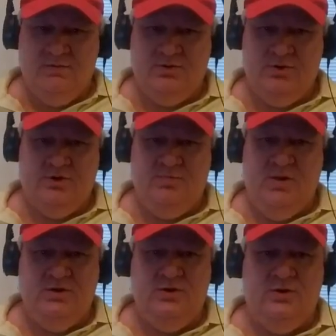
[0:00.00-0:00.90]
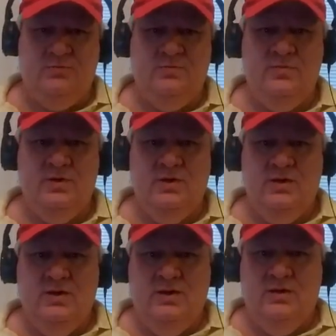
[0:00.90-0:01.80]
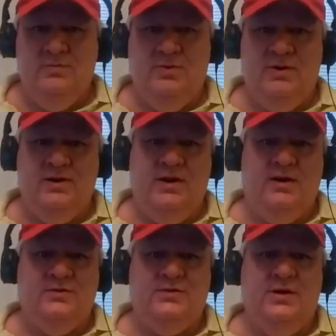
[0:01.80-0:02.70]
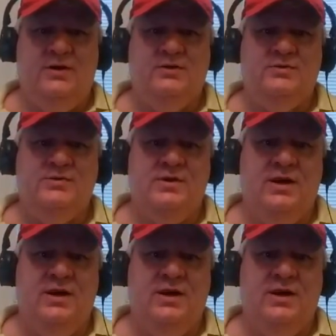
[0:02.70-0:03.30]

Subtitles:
church bench home, put it downstairs,